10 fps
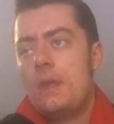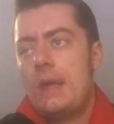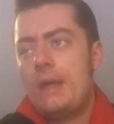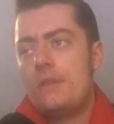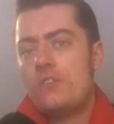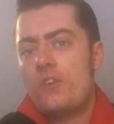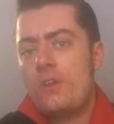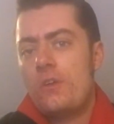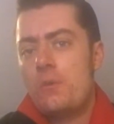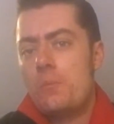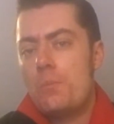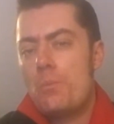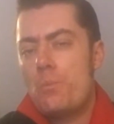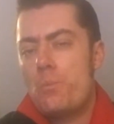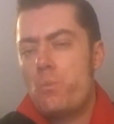And
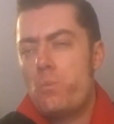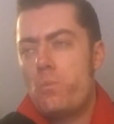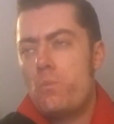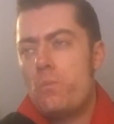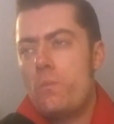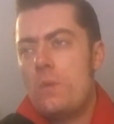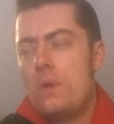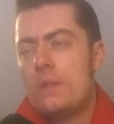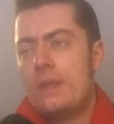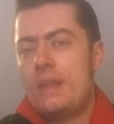then